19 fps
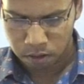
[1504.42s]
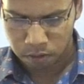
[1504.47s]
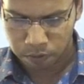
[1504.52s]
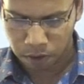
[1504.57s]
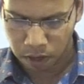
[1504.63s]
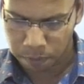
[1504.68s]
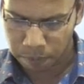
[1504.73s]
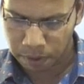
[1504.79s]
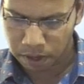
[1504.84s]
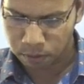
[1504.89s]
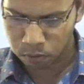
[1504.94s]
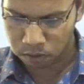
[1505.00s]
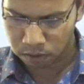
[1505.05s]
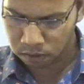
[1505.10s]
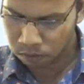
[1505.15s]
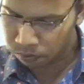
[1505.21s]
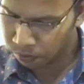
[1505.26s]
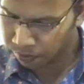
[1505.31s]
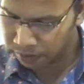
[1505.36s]
fund bill
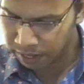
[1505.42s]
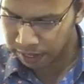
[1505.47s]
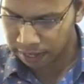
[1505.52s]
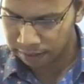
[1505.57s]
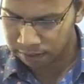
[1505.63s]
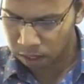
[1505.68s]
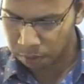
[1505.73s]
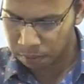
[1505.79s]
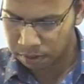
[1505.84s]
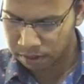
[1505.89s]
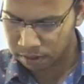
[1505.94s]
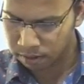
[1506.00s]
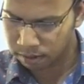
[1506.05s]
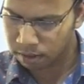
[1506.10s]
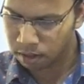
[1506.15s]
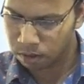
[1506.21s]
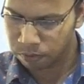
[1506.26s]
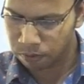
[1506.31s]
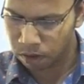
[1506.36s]
2015
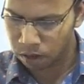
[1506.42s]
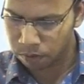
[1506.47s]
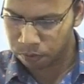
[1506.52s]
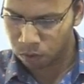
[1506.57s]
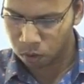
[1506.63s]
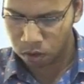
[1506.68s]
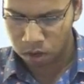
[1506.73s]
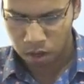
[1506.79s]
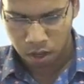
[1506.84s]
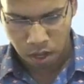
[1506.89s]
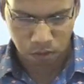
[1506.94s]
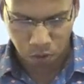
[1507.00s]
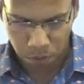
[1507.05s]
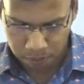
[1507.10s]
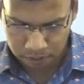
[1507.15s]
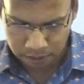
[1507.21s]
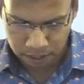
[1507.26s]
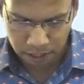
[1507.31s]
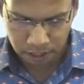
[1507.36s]
establishes the fund for
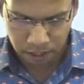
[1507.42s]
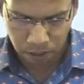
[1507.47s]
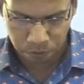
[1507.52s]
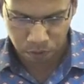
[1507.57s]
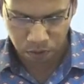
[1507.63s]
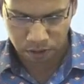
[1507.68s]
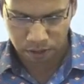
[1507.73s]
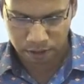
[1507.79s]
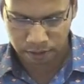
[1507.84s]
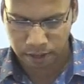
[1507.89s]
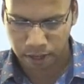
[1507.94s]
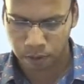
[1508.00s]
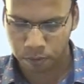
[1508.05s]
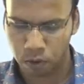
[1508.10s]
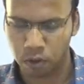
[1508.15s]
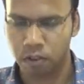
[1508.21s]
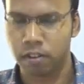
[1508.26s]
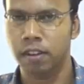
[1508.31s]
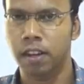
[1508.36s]
compensatory afforestation and
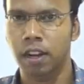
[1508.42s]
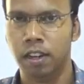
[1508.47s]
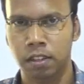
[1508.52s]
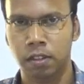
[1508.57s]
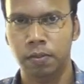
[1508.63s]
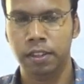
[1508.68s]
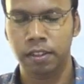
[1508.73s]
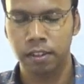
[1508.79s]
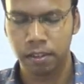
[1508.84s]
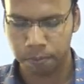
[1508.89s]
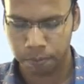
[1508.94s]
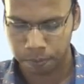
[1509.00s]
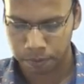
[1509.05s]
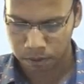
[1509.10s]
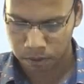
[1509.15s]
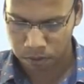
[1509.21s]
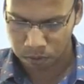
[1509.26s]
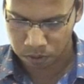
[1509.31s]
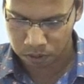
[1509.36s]
forest conservation.
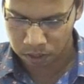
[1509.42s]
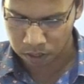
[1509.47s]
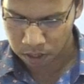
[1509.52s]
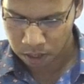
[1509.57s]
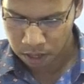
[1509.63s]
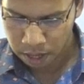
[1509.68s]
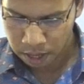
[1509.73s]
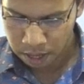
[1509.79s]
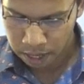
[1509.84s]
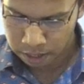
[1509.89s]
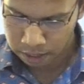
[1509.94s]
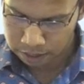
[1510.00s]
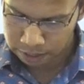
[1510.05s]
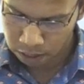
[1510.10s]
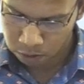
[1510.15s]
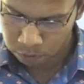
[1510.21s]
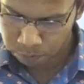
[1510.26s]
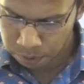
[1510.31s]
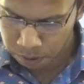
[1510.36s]
Okay. And the
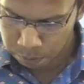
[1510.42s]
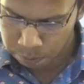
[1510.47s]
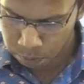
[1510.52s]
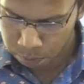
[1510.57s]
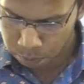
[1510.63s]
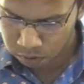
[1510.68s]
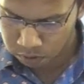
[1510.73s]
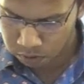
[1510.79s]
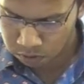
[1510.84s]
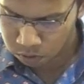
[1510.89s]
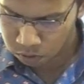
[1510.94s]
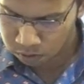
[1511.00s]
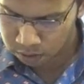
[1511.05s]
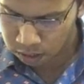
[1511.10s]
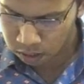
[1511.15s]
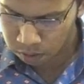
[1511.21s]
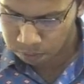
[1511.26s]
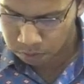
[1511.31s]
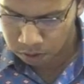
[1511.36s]
CAF bill proposes to
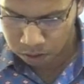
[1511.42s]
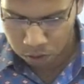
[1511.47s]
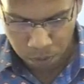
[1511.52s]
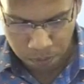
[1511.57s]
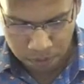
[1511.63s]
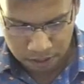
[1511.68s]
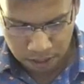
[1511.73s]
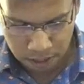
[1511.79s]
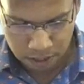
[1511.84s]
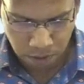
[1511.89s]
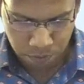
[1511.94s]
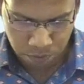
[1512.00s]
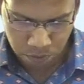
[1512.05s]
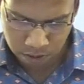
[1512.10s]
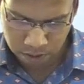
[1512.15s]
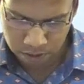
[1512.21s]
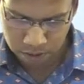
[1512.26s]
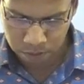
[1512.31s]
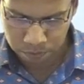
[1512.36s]
set up the compensatory
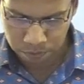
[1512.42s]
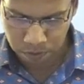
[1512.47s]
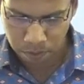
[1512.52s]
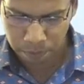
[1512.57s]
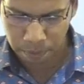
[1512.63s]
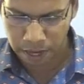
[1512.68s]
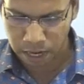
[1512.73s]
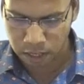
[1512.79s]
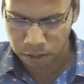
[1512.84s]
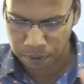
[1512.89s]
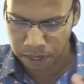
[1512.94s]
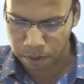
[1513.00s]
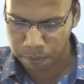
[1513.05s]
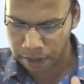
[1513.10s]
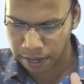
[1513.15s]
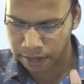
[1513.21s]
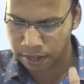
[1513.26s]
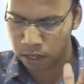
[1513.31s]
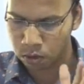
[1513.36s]
afforestation fund management and
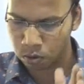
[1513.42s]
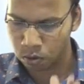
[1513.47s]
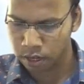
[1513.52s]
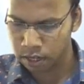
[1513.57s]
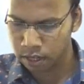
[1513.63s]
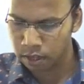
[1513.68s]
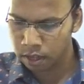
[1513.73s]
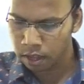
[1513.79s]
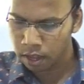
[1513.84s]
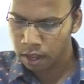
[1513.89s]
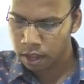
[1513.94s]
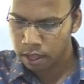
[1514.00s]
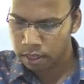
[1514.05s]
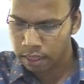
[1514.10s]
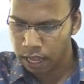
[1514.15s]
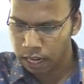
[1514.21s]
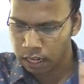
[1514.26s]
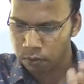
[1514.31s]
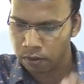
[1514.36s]
planning authority
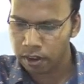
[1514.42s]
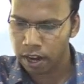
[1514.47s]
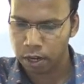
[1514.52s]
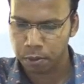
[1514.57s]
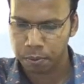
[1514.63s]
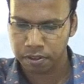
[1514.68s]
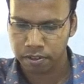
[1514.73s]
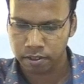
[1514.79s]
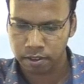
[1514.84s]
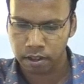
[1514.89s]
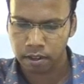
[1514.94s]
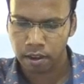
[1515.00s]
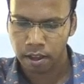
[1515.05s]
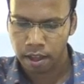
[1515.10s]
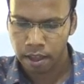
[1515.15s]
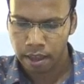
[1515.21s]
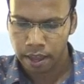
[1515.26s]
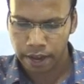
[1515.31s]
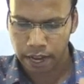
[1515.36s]
that will administer
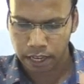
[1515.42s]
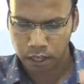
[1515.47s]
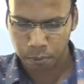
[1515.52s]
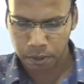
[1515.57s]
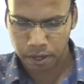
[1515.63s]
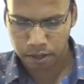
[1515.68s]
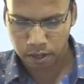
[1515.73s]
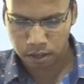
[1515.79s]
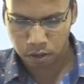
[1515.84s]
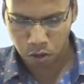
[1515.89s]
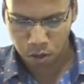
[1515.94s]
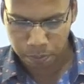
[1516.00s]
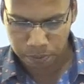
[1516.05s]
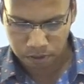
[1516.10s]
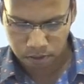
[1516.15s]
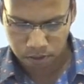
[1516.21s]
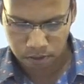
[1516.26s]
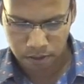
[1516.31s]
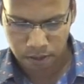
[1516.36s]
an accumulated
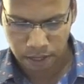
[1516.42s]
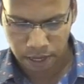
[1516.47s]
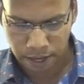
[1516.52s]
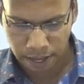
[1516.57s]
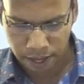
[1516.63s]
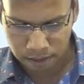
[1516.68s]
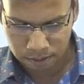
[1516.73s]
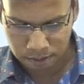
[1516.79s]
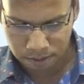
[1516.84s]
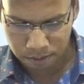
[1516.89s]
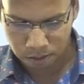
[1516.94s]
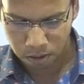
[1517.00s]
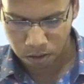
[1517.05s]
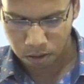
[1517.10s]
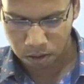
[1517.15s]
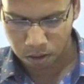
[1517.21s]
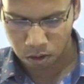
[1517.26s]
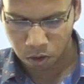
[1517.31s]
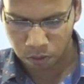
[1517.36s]
corpus that has
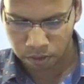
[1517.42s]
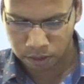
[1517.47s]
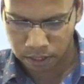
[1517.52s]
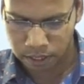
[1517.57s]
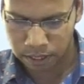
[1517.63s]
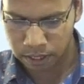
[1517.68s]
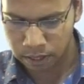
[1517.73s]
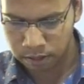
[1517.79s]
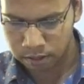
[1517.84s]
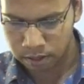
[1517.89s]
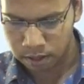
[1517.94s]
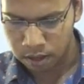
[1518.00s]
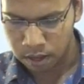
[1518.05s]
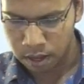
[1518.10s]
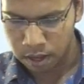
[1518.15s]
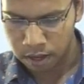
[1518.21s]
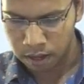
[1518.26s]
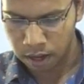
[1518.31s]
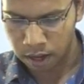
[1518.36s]
over the years
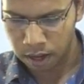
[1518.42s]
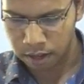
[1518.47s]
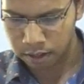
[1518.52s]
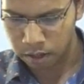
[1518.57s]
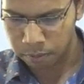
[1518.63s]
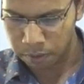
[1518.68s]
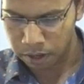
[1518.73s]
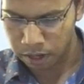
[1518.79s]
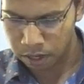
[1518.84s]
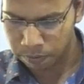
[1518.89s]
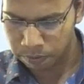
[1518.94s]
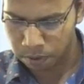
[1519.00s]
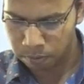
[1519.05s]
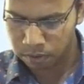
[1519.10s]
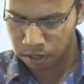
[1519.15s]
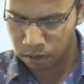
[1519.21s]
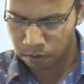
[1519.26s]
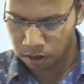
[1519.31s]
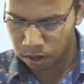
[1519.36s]
collected money
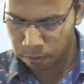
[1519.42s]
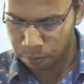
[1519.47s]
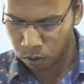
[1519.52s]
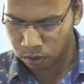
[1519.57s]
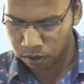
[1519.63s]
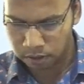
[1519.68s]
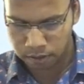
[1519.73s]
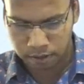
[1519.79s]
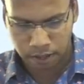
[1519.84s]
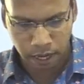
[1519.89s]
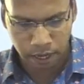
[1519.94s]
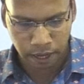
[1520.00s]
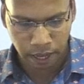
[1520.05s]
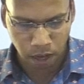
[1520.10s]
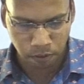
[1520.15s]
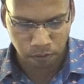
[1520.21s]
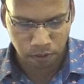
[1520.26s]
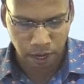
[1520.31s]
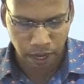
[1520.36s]
from several projects that
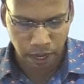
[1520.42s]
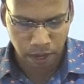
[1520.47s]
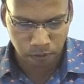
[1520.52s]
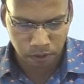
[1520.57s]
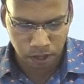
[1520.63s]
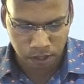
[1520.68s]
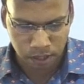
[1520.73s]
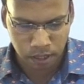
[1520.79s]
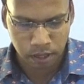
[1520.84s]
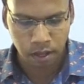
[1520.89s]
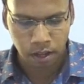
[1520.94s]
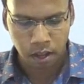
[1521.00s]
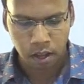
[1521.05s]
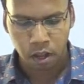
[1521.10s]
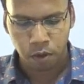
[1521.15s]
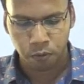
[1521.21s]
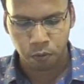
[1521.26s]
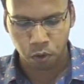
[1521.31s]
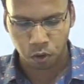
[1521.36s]
have diverted
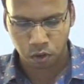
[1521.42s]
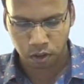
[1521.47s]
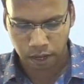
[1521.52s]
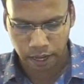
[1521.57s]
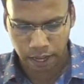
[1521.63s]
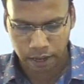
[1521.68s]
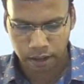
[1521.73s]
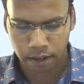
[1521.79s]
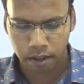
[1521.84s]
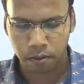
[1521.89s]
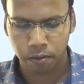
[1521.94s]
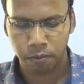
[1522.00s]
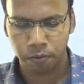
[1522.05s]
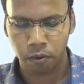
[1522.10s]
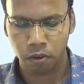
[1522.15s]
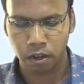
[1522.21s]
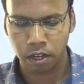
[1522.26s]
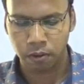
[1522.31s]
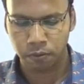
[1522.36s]
forest land
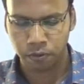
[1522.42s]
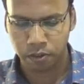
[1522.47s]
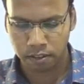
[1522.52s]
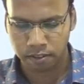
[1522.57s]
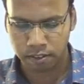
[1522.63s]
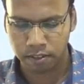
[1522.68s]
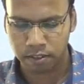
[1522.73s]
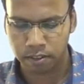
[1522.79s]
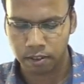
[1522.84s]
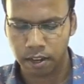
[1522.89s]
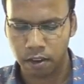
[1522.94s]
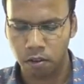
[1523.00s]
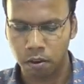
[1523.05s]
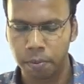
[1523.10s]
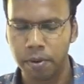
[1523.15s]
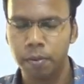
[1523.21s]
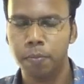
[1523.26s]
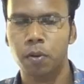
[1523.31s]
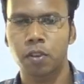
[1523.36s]
for infrastructure
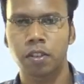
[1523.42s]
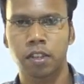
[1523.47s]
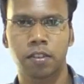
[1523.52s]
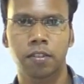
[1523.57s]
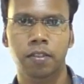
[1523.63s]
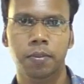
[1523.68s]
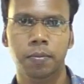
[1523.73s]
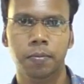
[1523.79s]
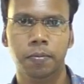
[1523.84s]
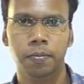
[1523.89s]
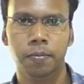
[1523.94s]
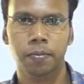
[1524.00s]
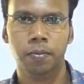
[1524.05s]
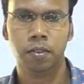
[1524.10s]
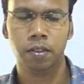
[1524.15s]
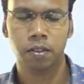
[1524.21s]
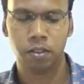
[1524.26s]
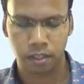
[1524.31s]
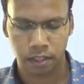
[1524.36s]
development projects.
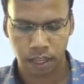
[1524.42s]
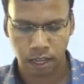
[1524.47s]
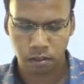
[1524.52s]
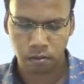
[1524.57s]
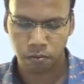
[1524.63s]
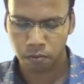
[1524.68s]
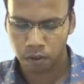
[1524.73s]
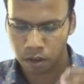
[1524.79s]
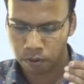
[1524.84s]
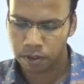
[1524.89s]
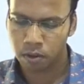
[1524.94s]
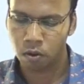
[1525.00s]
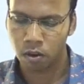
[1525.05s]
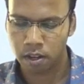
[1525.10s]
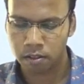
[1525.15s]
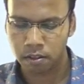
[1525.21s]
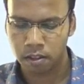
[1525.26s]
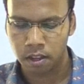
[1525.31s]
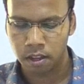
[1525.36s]
Okay, that is what we
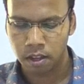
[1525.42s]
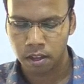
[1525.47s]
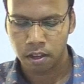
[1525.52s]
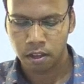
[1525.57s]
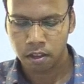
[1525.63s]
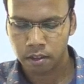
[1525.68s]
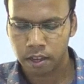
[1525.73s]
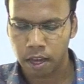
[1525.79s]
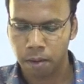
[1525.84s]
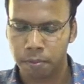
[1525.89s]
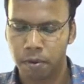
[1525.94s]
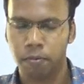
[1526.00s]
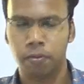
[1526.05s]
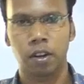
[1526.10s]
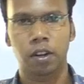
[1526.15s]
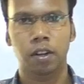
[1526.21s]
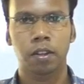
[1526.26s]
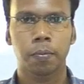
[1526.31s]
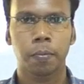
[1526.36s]
call as CAMPA
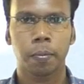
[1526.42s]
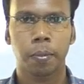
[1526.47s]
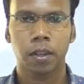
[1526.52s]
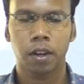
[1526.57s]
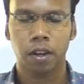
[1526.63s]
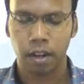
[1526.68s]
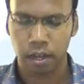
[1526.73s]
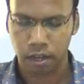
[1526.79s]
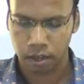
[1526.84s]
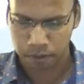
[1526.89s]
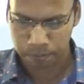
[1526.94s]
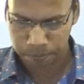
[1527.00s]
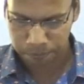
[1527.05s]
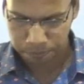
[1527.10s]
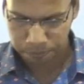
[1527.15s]
fund, right.